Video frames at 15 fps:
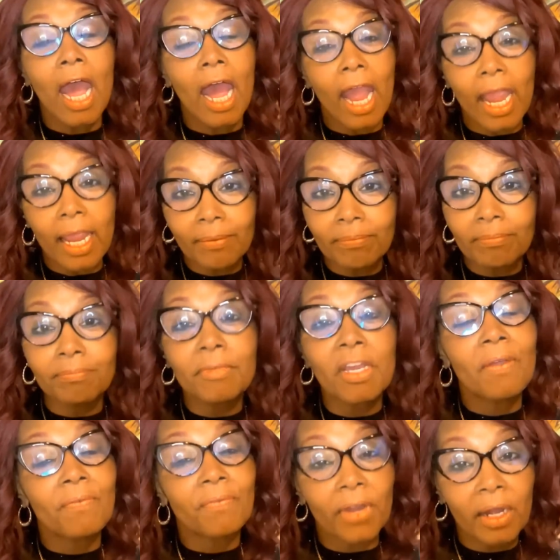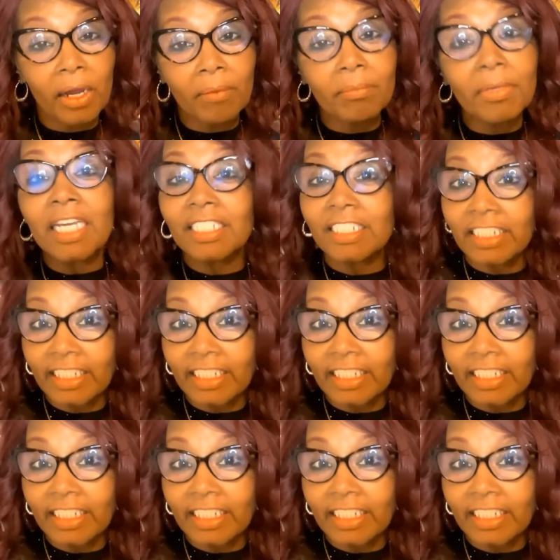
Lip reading: I'm from